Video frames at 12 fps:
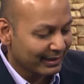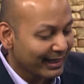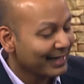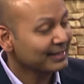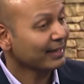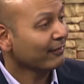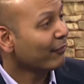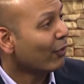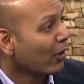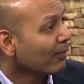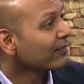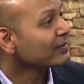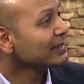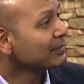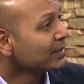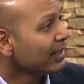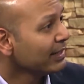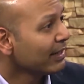classic form of sleep
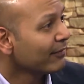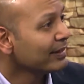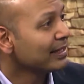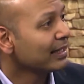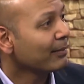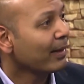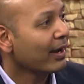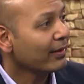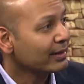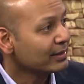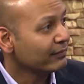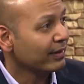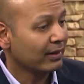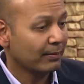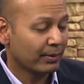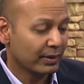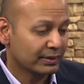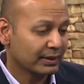study that we think about is where a
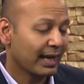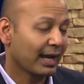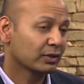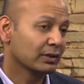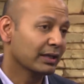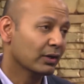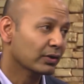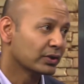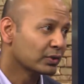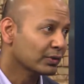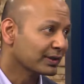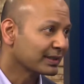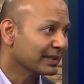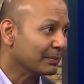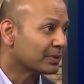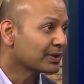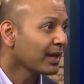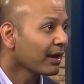person actually goes to a
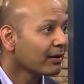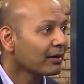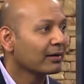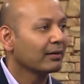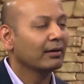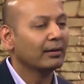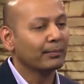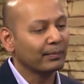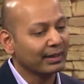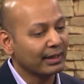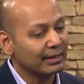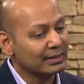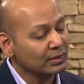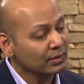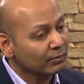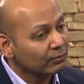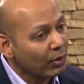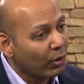sleep center, gets
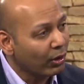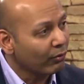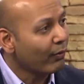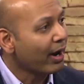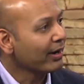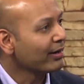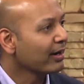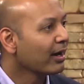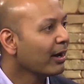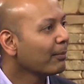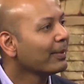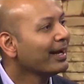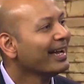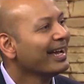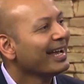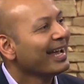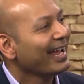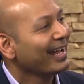all wired up,
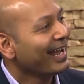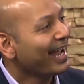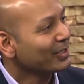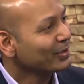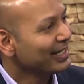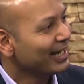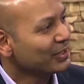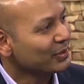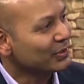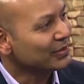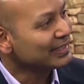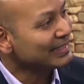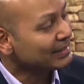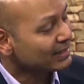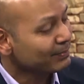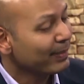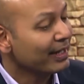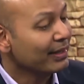and actually has to
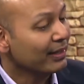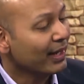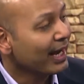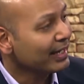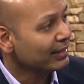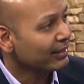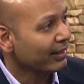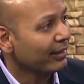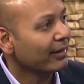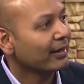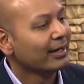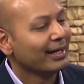spend the night there,